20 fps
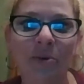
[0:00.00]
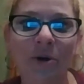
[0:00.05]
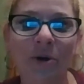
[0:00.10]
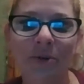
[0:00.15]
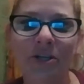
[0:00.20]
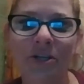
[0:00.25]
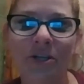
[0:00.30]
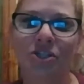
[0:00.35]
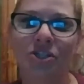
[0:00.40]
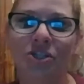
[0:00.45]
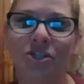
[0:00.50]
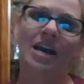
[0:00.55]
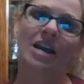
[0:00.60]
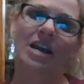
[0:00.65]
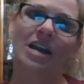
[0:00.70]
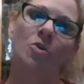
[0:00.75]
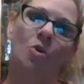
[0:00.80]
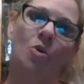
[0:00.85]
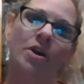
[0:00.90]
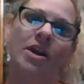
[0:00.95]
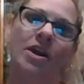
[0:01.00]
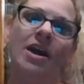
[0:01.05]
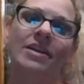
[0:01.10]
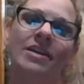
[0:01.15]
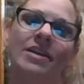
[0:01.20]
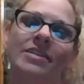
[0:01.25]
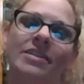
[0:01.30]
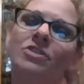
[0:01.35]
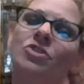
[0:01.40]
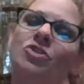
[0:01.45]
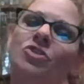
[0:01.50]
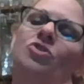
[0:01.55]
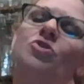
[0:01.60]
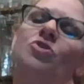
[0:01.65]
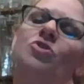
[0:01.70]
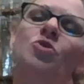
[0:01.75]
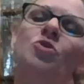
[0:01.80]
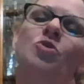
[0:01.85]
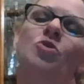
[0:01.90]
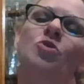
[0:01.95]
pretty much just getting organized
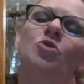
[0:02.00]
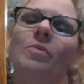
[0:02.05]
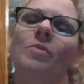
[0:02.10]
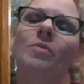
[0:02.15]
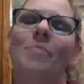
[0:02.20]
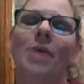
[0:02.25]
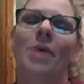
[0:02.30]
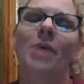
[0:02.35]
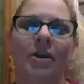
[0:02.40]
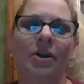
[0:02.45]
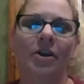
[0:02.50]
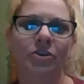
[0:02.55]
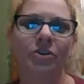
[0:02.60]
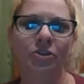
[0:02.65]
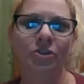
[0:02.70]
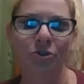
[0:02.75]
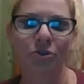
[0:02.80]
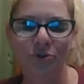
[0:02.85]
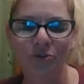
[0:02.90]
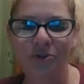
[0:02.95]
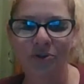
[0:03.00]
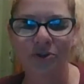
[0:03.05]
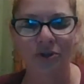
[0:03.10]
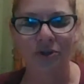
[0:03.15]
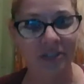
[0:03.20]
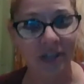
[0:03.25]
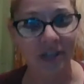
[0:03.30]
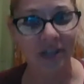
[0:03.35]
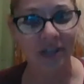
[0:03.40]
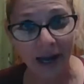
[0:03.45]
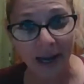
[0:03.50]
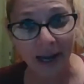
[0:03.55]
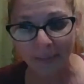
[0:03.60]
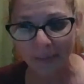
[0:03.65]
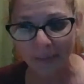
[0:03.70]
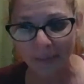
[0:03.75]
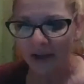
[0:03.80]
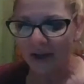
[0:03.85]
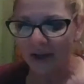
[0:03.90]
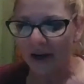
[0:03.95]
to better use your
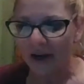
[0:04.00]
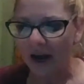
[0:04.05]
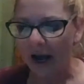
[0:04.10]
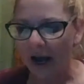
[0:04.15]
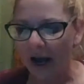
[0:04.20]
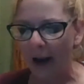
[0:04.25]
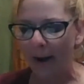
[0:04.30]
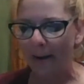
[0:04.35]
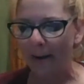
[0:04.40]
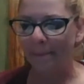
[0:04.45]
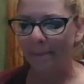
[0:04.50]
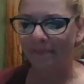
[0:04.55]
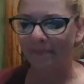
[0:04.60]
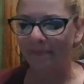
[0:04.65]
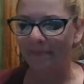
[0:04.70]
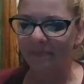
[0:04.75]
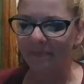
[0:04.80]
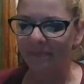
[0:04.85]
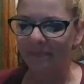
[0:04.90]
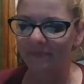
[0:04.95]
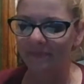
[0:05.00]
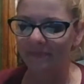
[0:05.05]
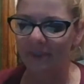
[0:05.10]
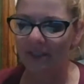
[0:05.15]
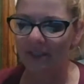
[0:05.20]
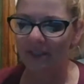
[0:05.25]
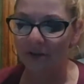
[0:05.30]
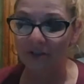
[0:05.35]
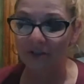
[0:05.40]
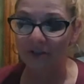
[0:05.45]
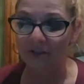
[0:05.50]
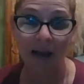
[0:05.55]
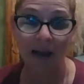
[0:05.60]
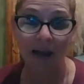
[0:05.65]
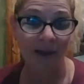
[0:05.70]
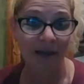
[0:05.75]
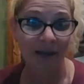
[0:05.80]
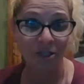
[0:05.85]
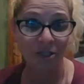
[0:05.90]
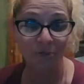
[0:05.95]
time. Um, you know, time
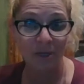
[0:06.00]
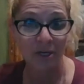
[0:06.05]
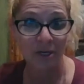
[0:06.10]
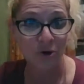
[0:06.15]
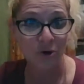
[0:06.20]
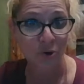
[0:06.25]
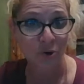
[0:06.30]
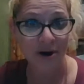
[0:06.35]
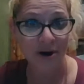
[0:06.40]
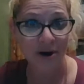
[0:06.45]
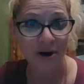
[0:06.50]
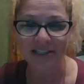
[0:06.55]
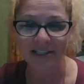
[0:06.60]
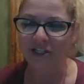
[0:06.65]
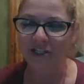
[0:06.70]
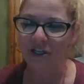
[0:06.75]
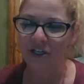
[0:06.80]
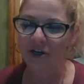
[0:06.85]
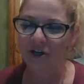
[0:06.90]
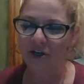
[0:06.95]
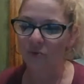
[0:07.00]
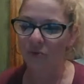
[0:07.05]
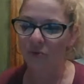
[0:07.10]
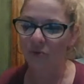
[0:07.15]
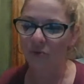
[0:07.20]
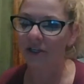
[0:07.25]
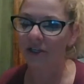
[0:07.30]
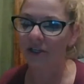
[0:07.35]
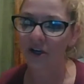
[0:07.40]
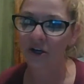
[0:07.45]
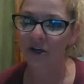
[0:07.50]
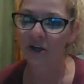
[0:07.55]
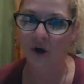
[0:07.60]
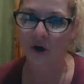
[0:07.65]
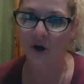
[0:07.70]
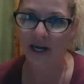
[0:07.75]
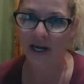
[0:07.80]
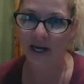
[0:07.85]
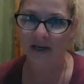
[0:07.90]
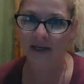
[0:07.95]
management and organization really go
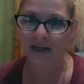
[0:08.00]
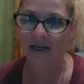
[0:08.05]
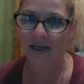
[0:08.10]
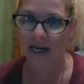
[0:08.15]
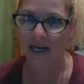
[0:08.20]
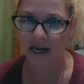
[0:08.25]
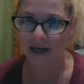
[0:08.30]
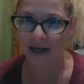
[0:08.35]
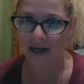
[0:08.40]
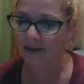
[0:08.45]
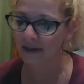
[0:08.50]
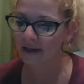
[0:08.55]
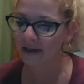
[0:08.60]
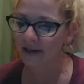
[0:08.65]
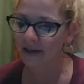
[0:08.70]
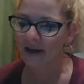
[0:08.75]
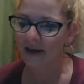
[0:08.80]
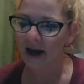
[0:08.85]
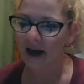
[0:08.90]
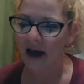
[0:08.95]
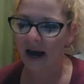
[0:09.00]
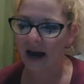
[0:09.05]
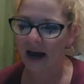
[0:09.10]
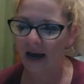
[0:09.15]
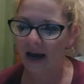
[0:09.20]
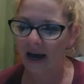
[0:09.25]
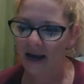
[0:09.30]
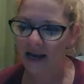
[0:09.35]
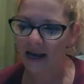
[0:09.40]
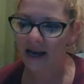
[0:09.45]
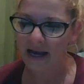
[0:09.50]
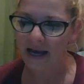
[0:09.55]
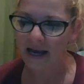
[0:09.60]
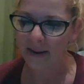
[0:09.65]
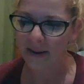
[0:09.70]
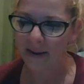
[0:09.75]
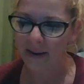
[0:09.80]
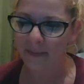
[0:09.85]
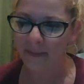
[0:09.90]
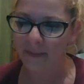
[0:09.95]
hand in hand. I
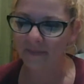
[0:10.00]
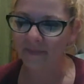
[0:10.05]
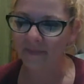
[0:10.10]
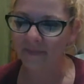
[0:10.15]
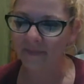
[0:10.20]
am